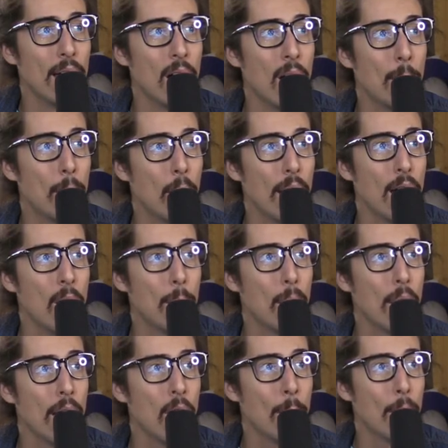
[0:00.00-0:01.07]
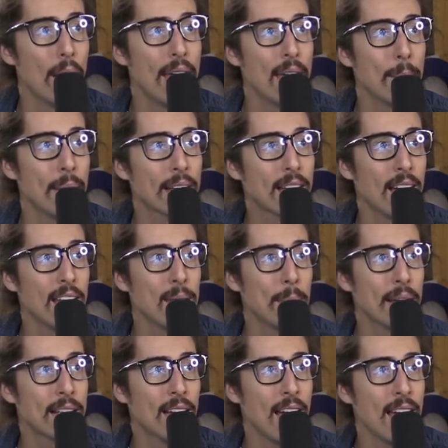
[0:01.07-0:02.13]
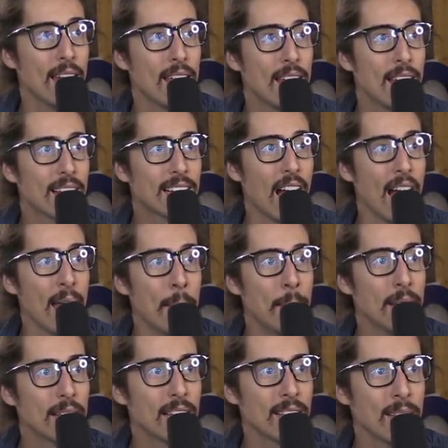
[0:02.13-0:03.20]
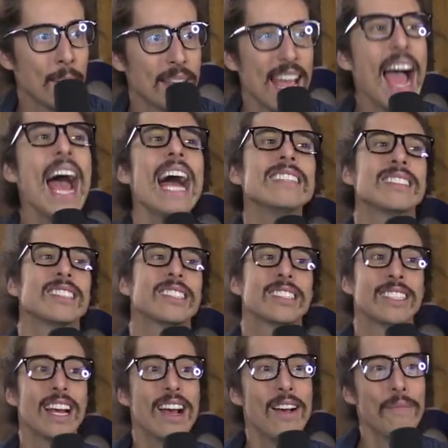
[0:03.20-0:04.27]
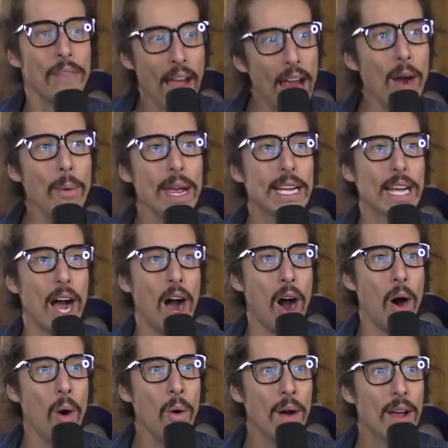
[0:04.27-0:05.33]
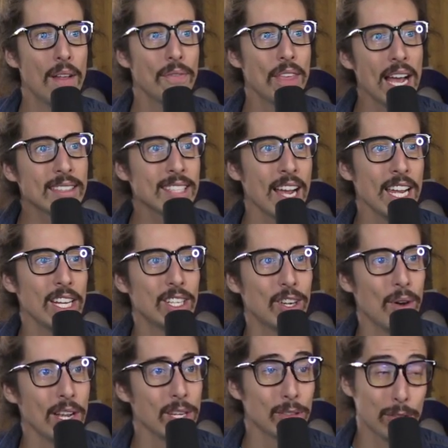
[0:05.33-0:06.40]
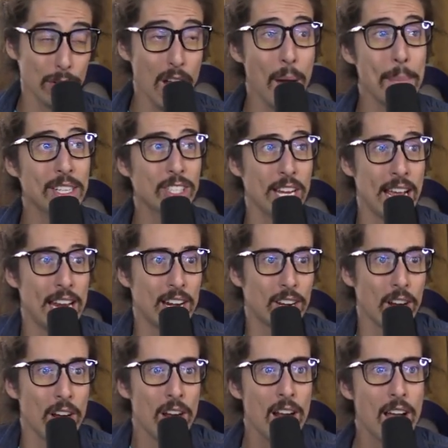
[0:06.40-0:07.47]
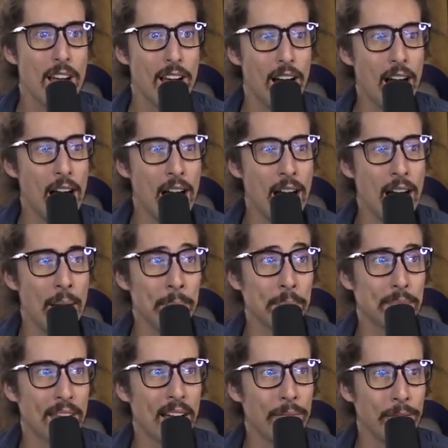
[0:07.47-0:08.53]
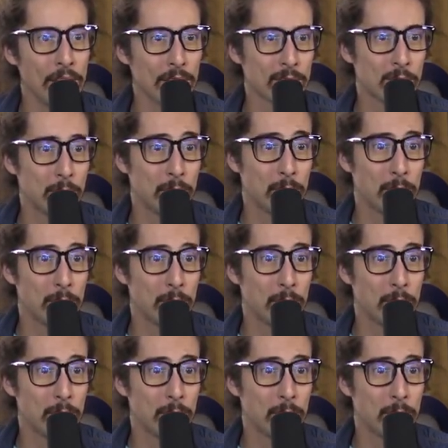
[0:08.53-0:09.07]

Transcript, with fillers: oh boy, oh boy, oh boy. Hit my cut, hit my cut. Got him. Get them. Yes! Him. There we go. That's how you do it. You throw out Mitch Haniger. Um, that feels